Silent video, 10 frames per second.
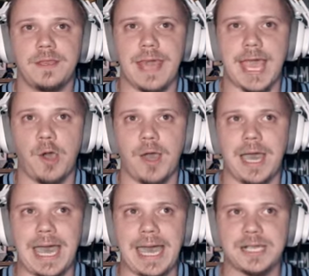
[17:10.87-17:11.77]

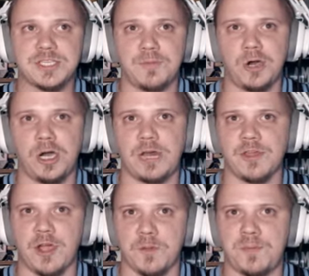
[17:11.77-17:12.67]
Now, Oxmal on
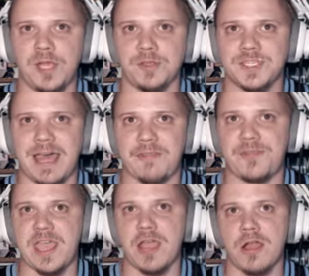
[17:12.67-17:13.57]
the RPO, it's
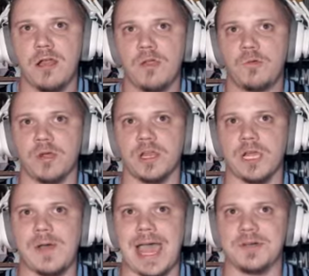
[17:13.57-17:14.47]
not there. We're going to
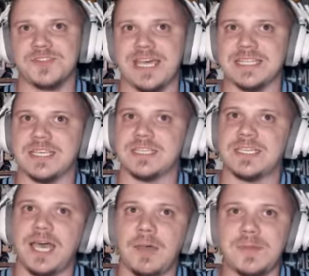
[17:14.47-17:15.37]
go outside to
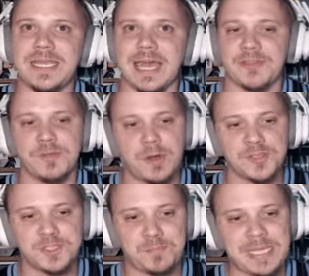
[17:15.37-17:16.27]
Tubby, not the
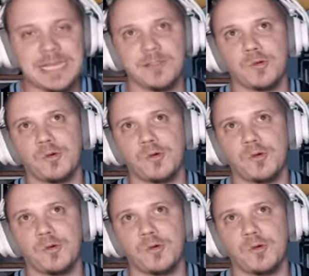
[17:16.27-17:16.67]
most speed in the